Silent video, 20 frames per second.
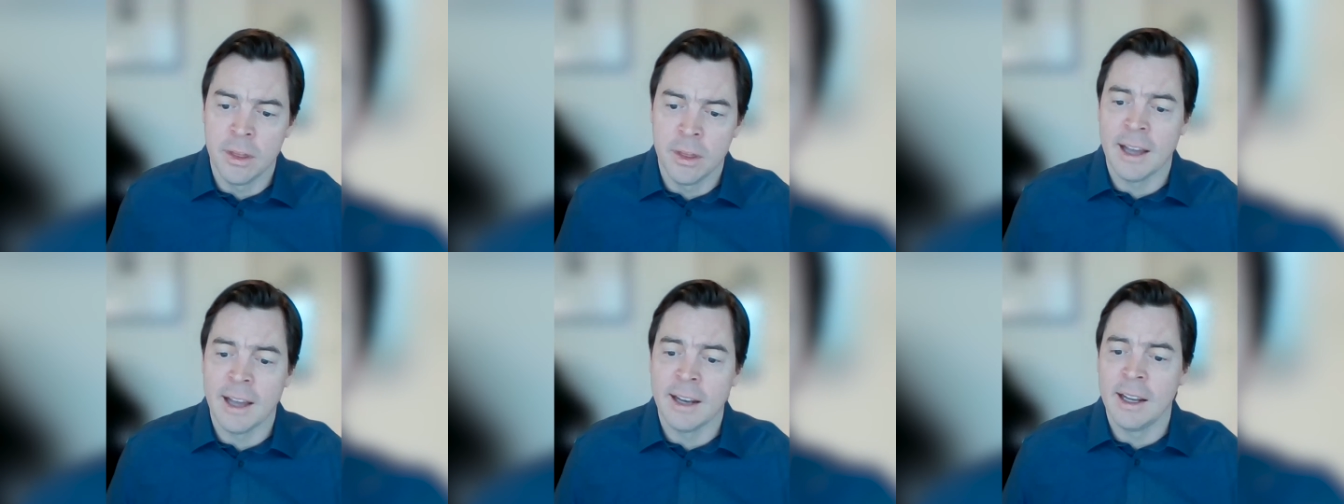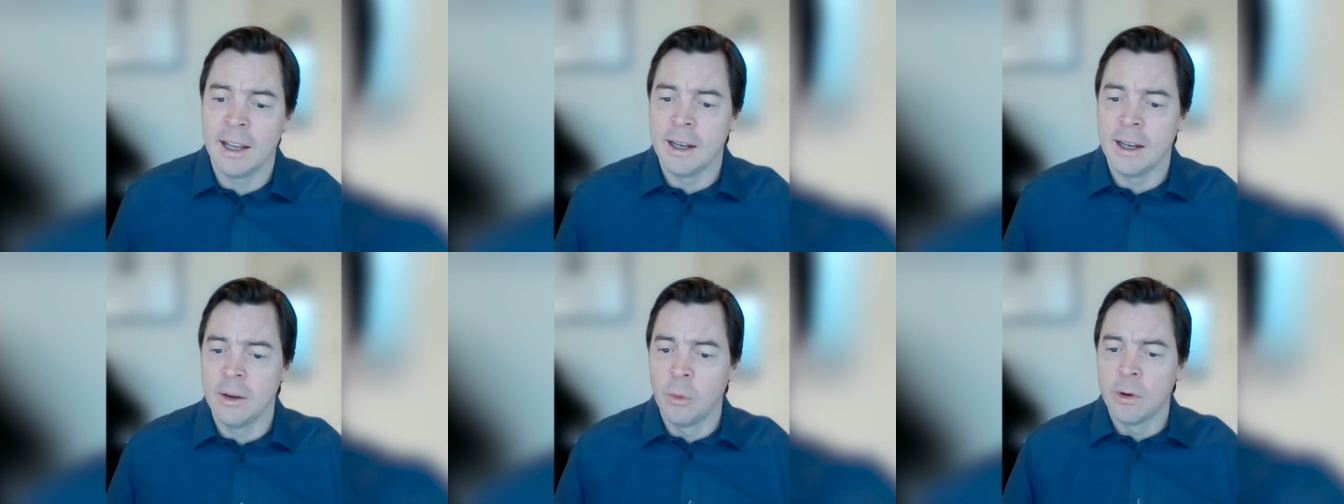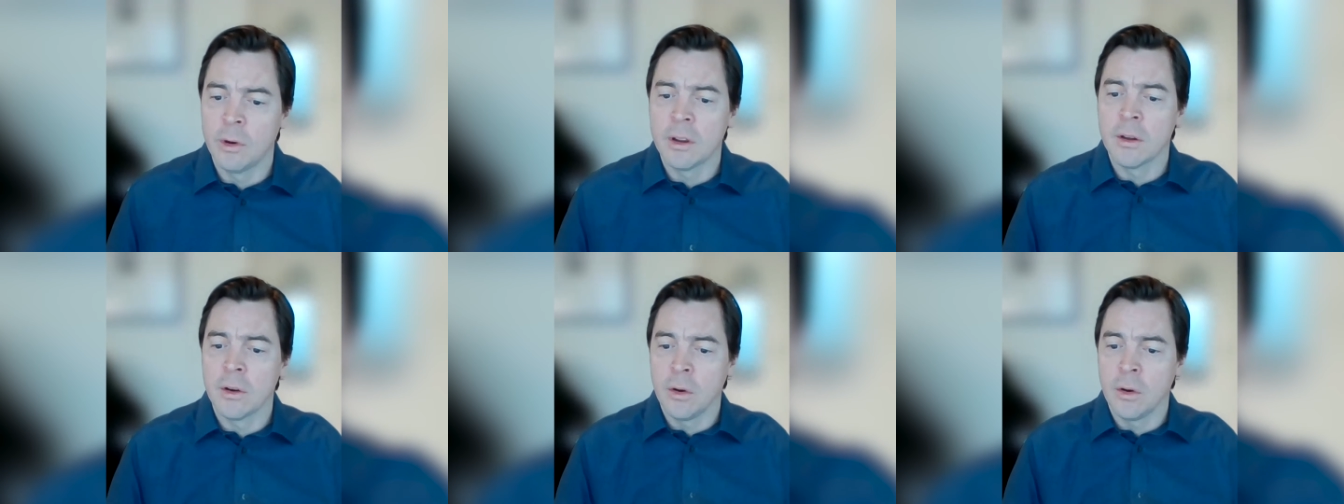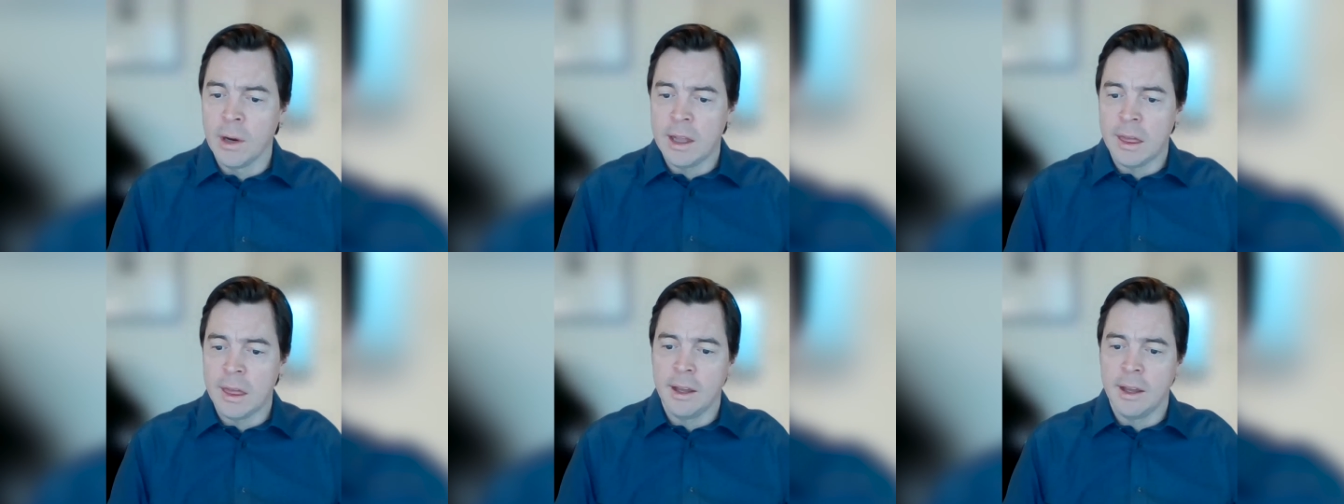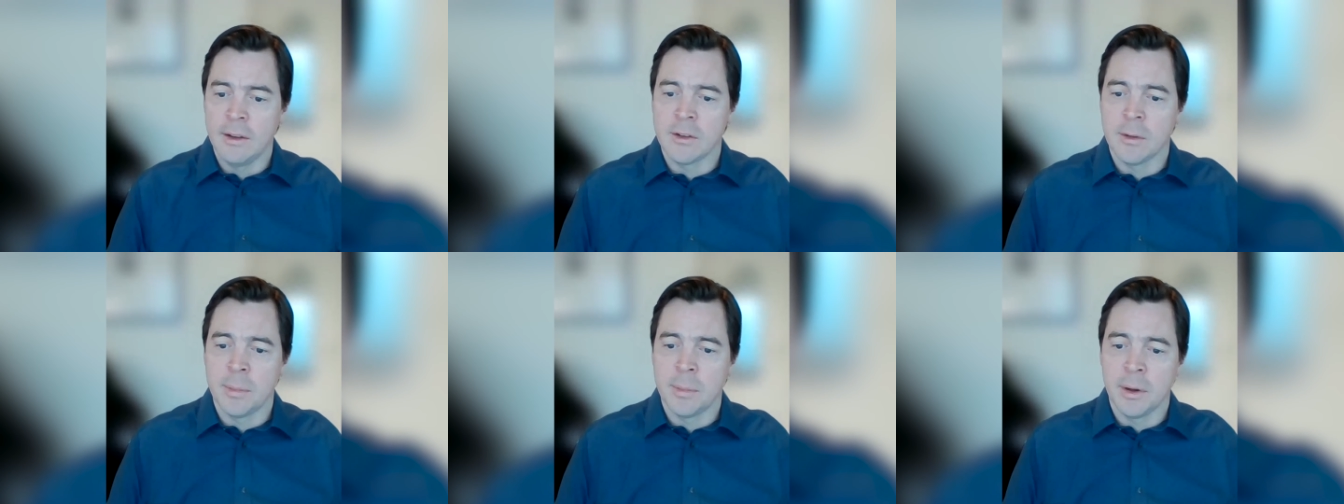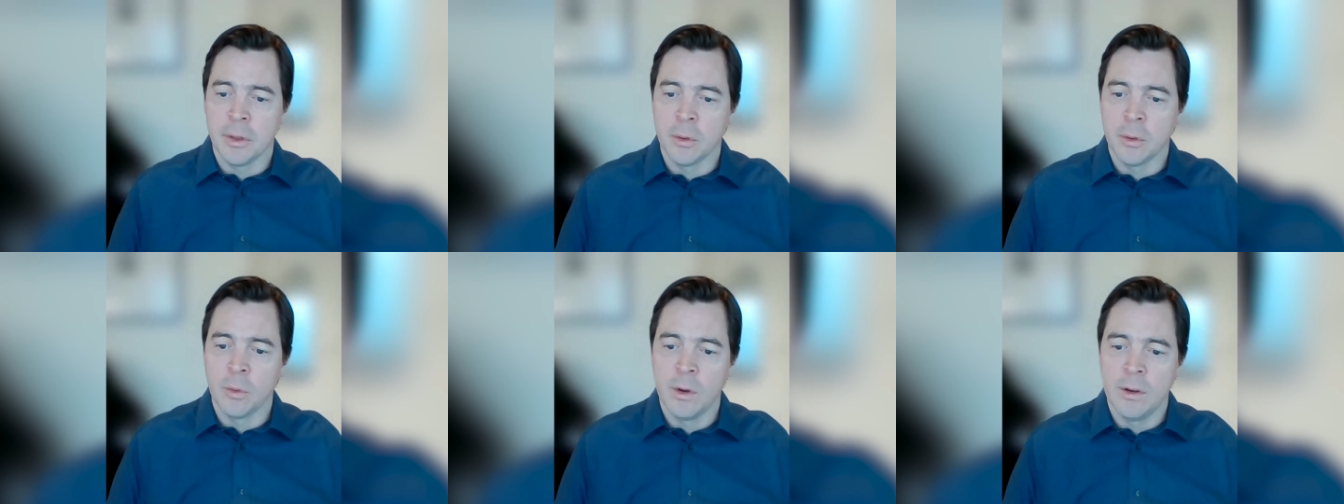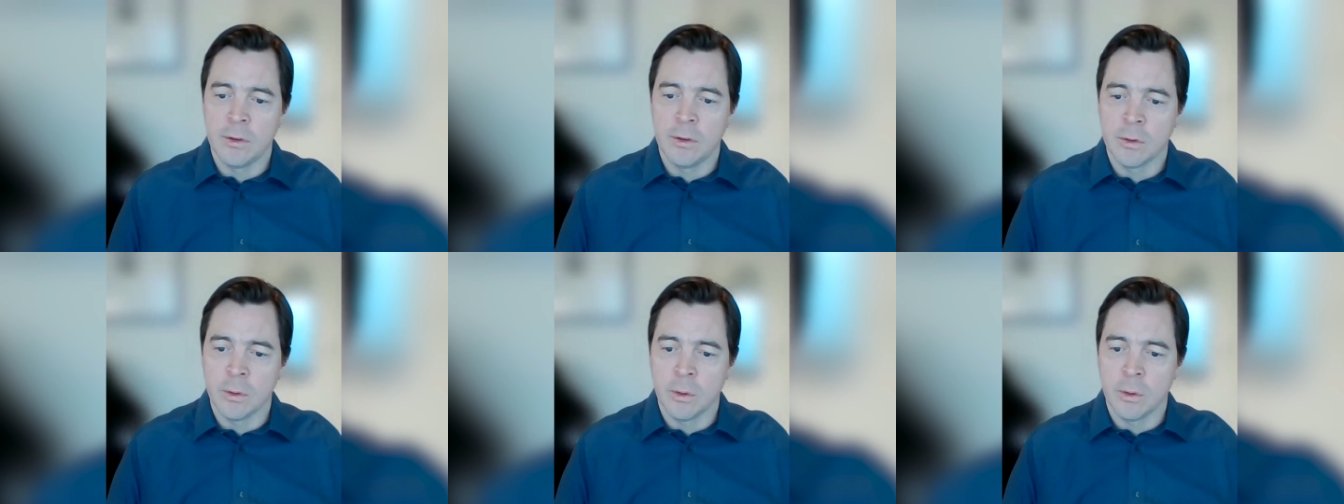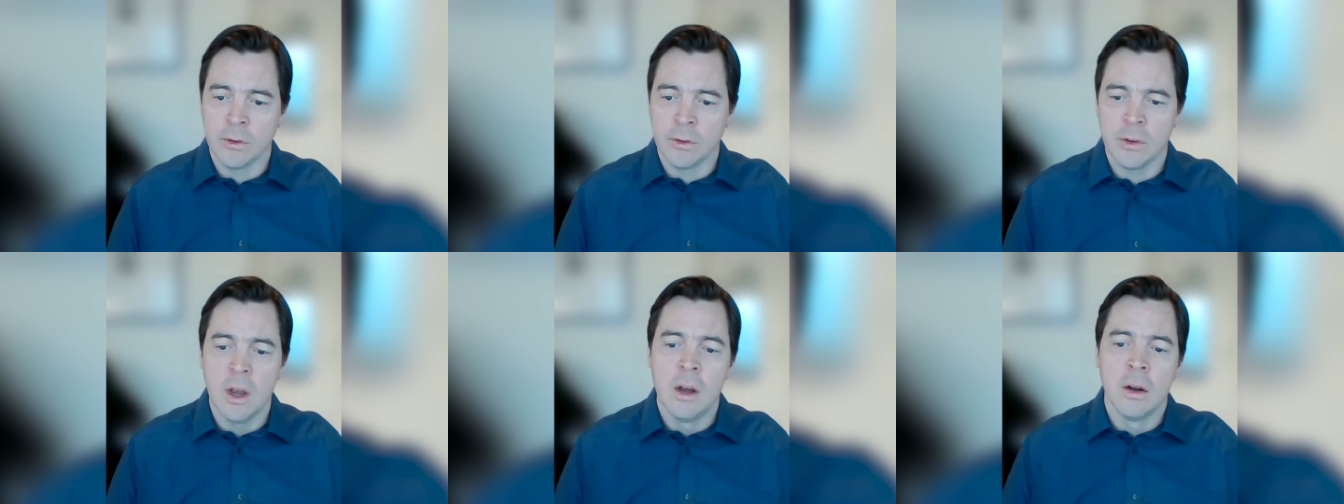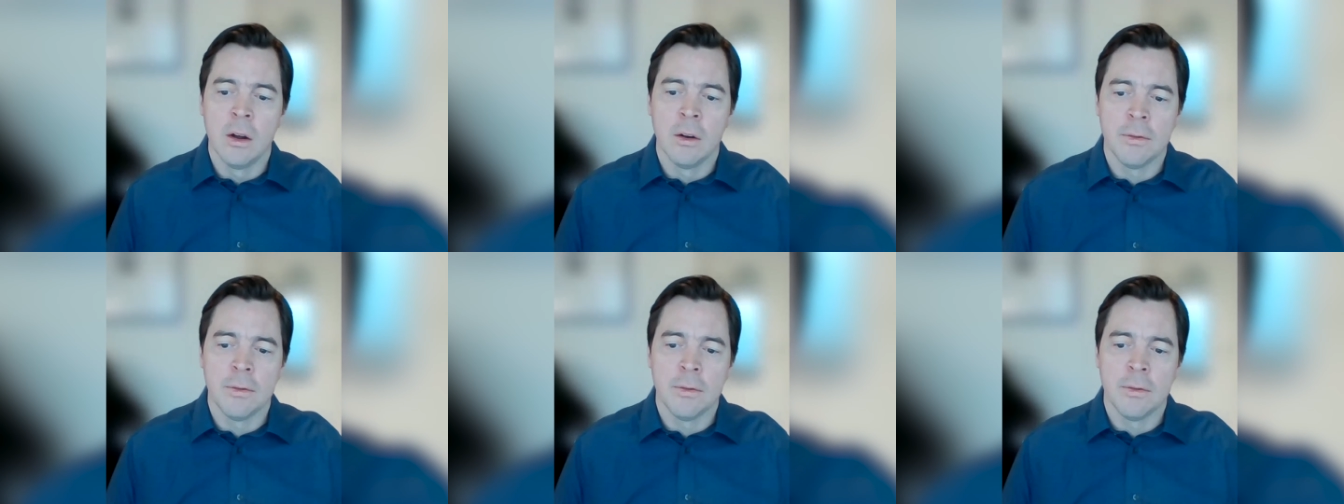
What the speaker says: that. And one of the great things about the resource